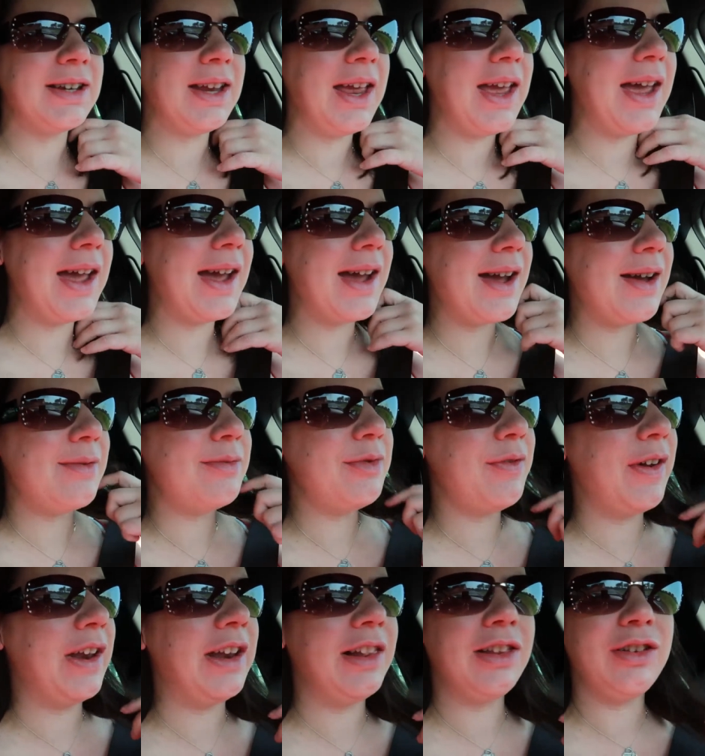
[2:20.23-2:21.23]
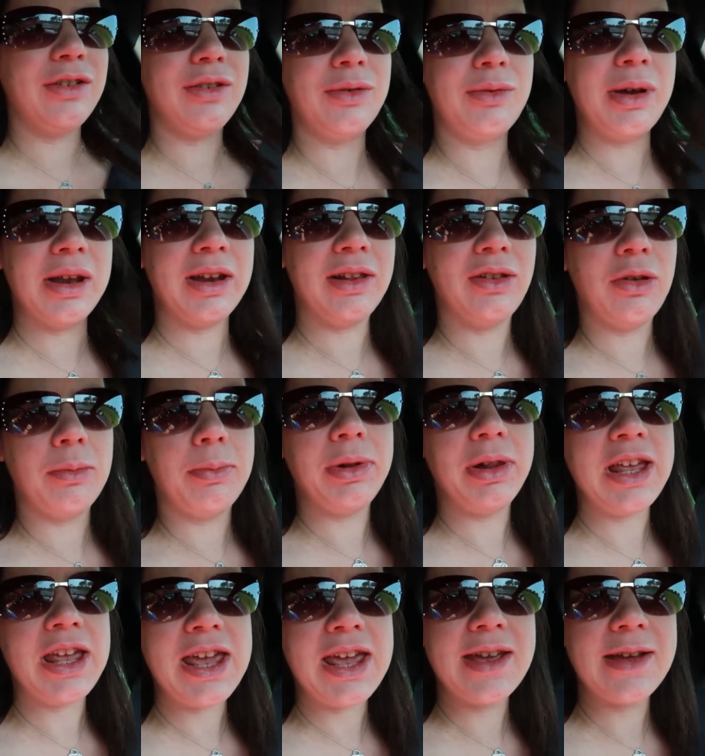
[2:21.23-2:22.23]
Um, we've had a little had a little
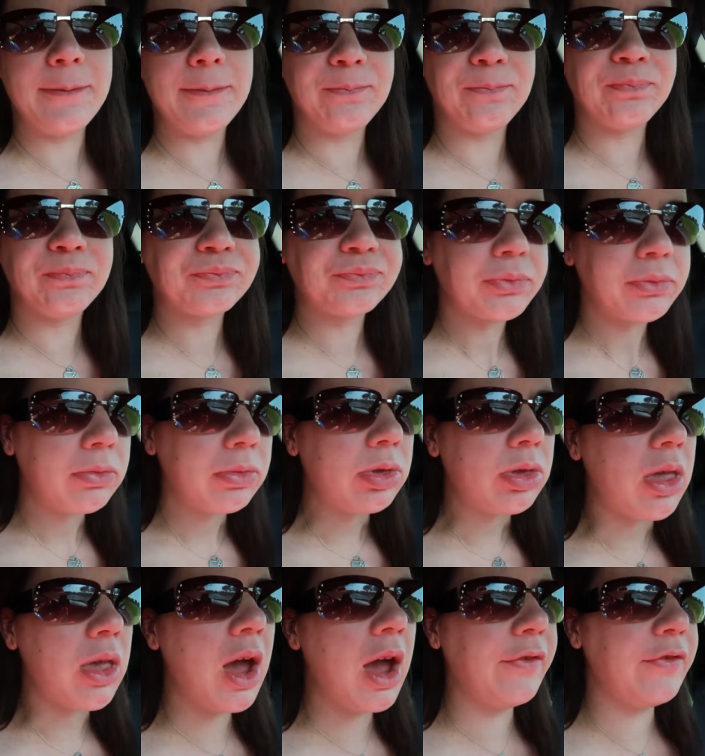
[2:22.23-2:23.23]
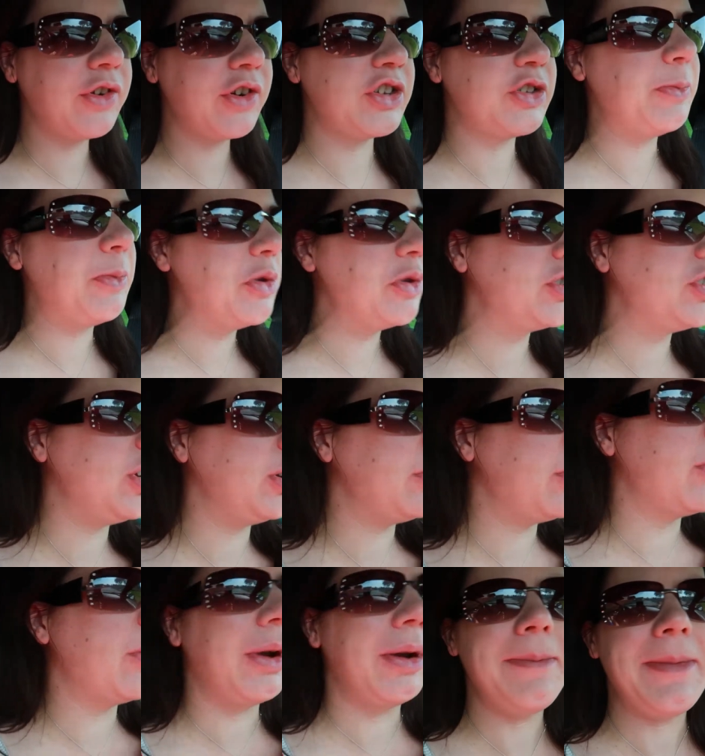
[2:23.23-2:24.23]
play after I spoke to him,
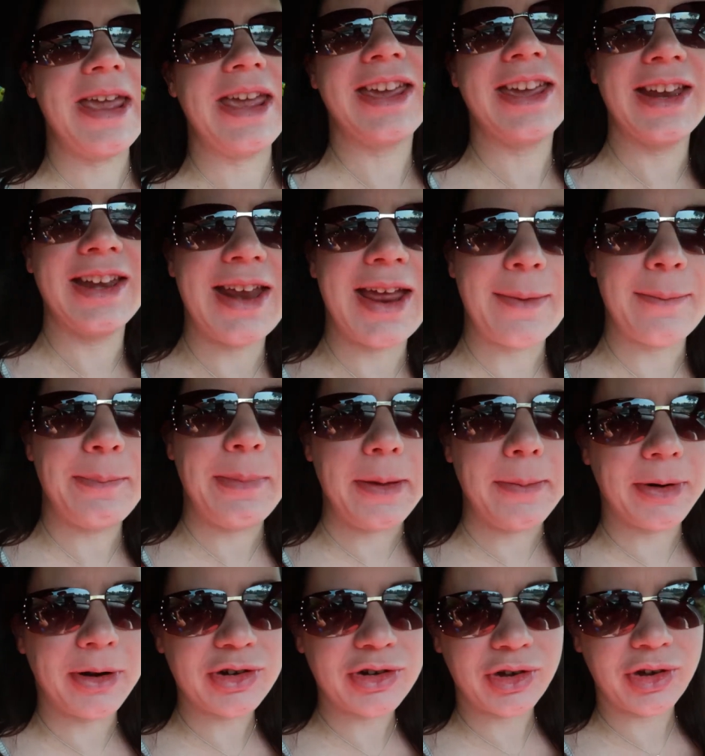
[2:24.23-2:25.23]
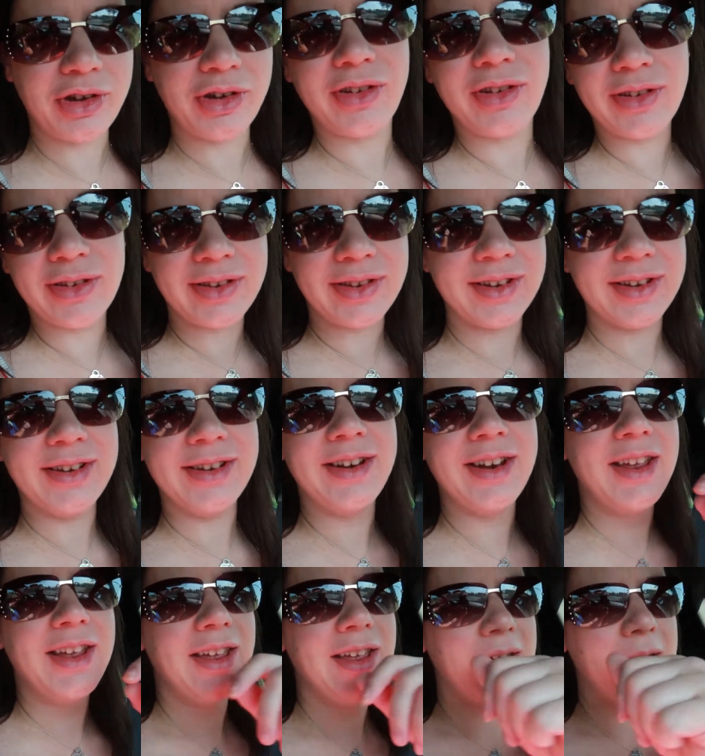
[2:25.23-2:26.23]
we were making um, paper dolls and